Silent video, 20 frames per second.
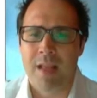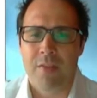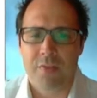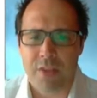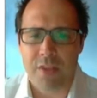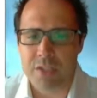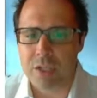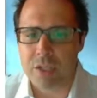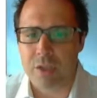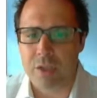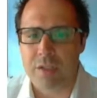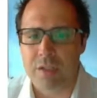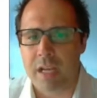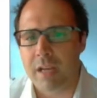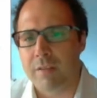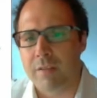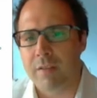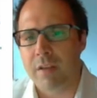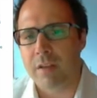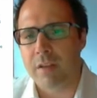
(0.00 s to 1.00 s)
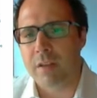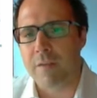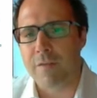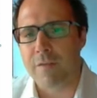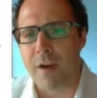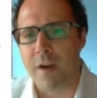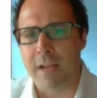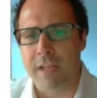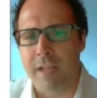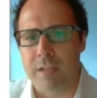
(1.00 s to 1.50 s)
this could give the
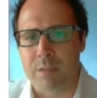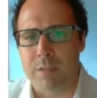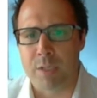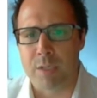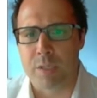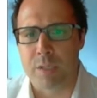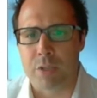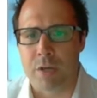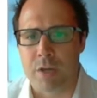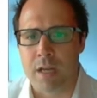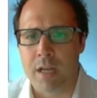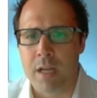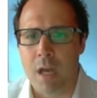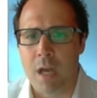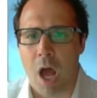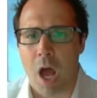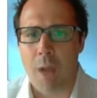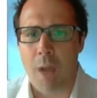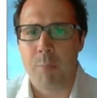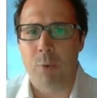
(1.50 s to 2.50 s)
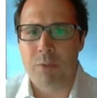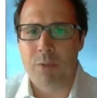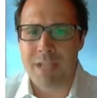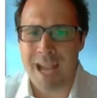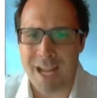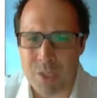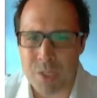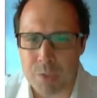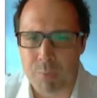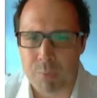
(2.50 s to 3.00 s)
finance ministry a more
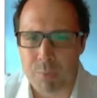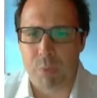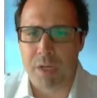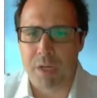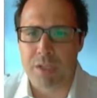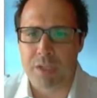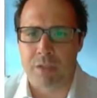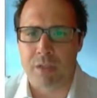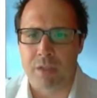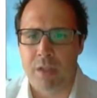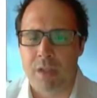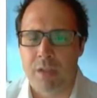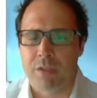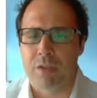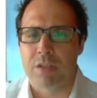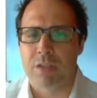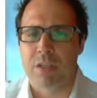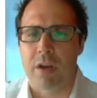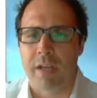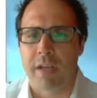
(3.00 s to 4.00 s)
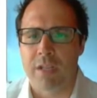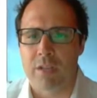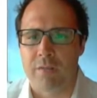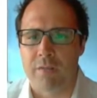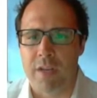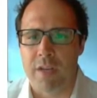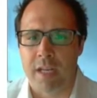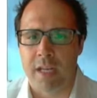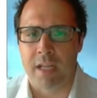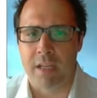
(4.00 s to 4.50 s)
tangible reason to start
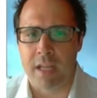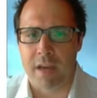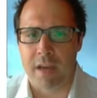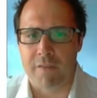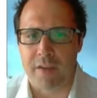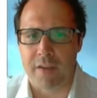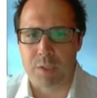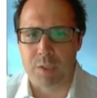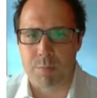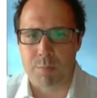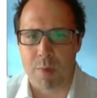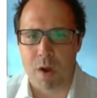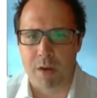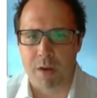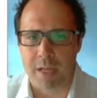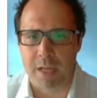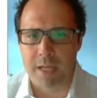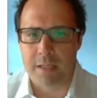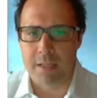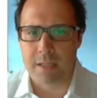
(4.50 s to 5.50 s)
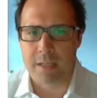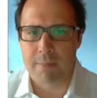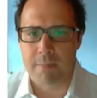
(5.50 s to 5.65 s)
intervening in the FX market.